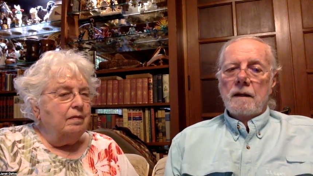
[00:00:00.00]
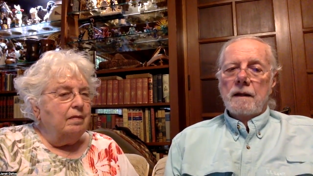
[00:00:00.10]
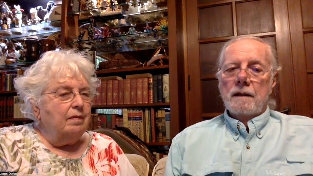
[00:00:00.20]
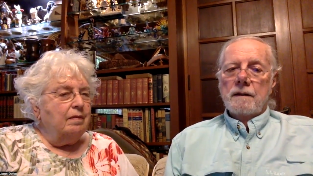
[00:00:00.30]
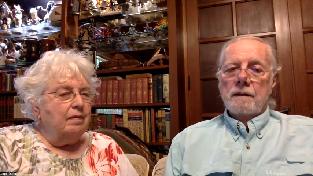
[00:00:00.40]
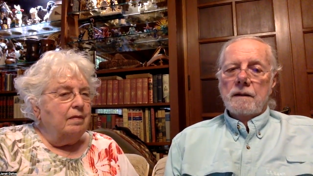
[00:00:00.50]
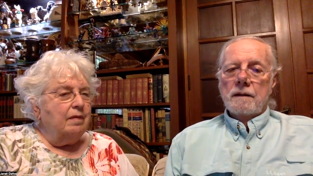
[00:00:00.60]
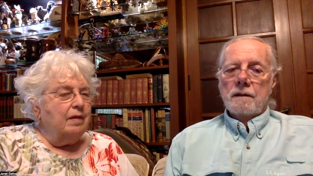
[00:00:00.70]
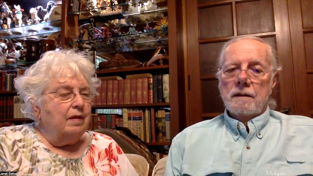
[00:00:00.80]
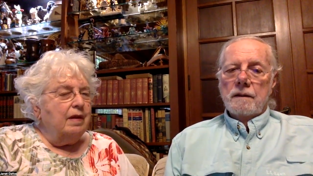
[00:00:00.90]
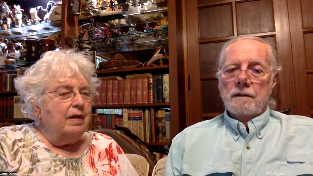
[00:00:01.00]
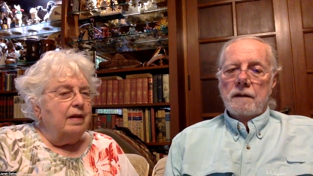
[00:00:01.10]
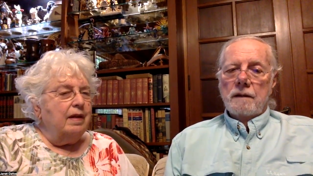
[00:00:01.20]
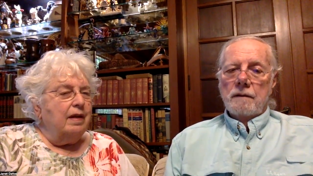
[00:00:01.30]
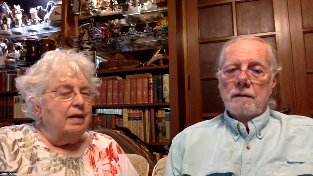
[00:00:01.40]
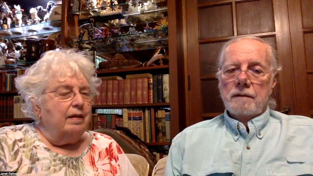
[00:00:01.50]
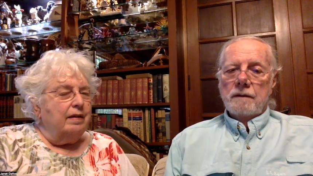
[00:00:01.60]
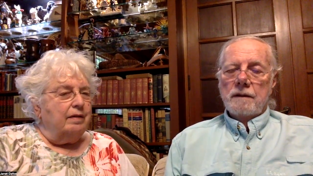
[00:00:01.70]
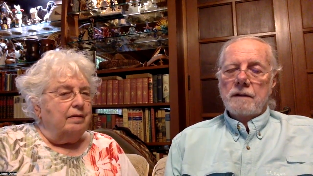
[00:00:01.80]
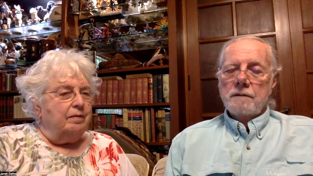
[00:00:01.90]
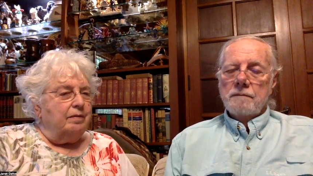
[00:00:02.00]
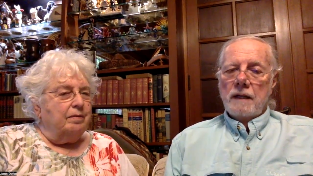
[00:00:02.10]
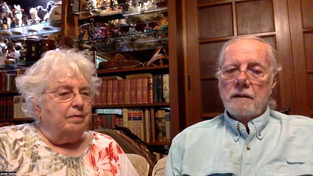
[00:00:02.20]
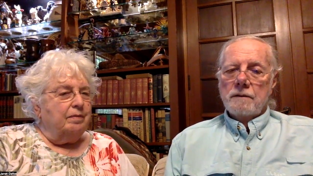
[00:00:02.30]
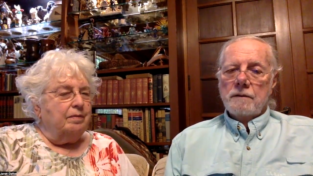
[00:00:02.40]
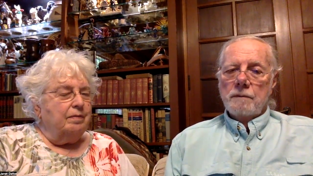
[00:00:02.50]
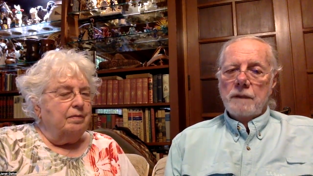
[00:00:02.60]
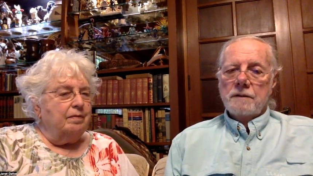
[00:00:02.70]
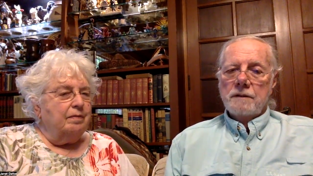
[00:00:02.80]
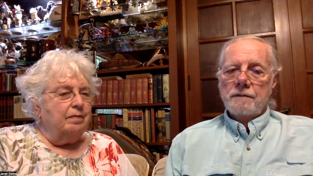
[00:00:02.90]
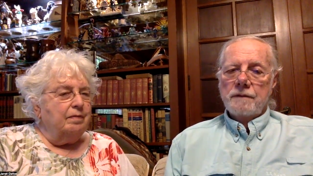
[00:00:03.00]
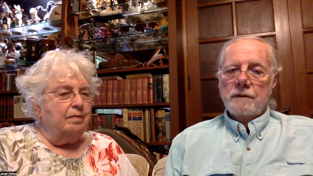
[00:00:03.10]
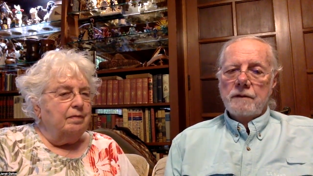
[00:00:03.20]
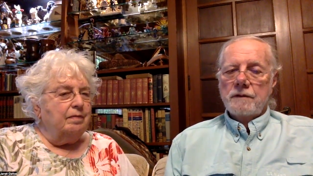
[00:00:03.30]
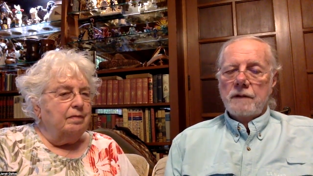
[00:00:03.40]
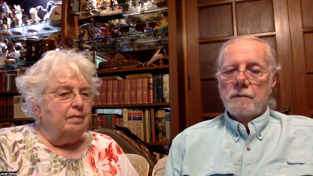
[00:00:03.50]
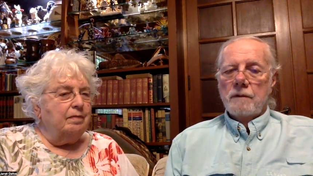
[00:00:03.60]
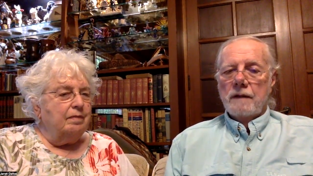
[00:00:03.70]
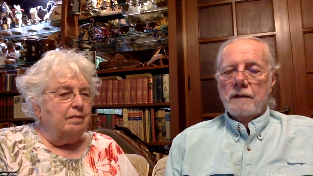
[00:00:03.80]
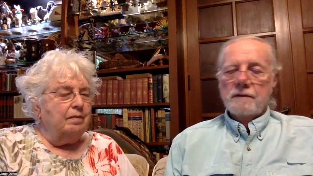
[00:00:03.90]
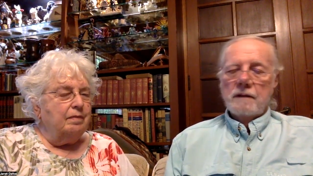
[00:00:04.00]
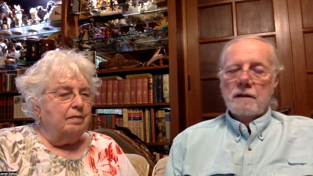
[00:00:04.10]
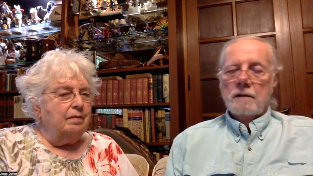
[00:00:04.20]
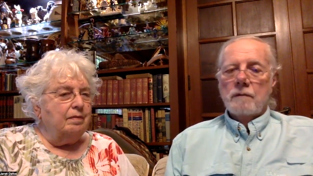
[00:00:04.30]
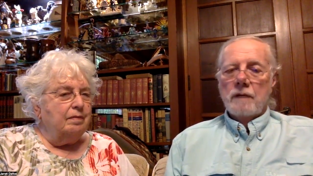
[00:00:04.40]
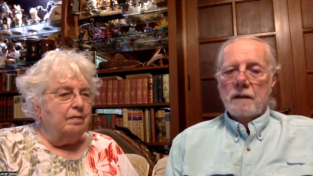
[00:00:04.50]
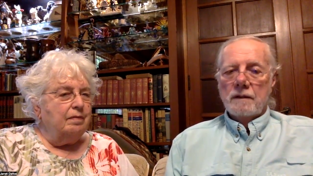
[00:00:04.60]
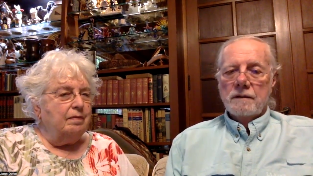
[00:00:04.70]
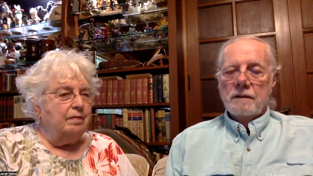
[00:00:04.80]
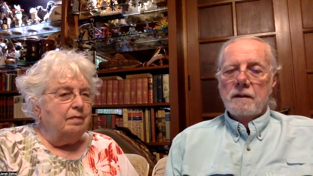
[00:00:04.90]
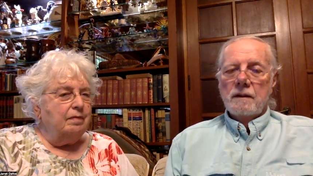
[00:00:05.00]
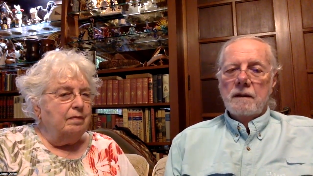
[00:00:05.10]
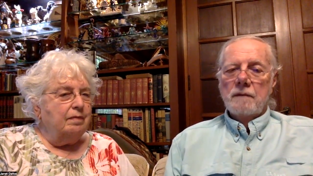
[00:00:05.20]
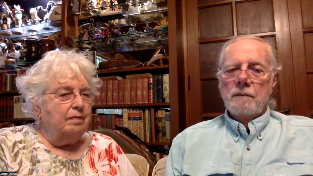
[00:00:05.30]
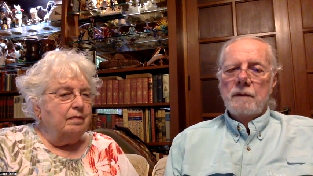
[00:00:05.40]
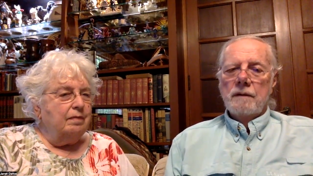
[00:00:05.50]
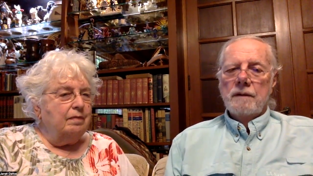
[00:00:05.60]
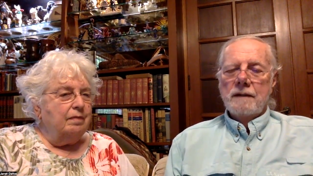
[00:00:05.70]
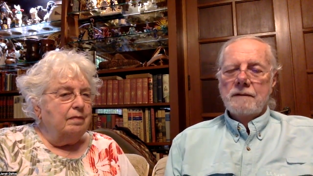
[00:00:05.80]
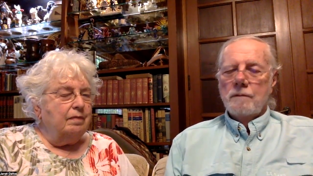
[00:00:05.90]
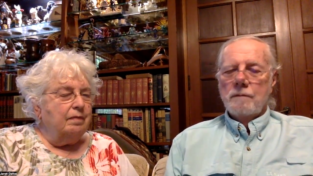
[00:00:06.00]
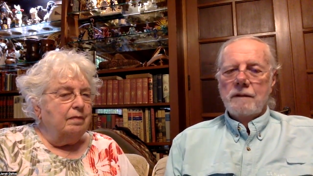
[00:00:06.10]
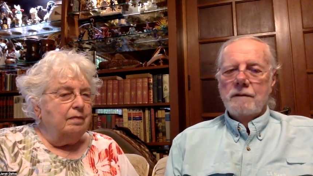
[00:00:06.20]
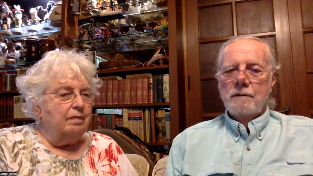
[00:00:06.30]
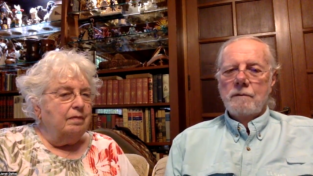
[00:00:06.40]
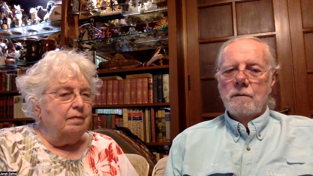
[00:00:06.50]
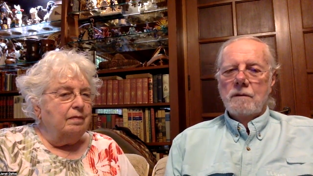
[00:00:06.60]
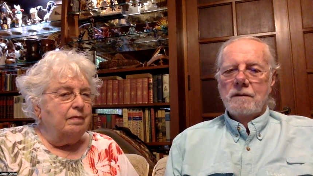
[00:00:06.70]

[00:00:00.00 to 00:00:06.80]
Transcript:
Speaker 1: And, uh, it, and it doesn't matter too much if it turns out, well, that's not correct. Uh, we, that's what we do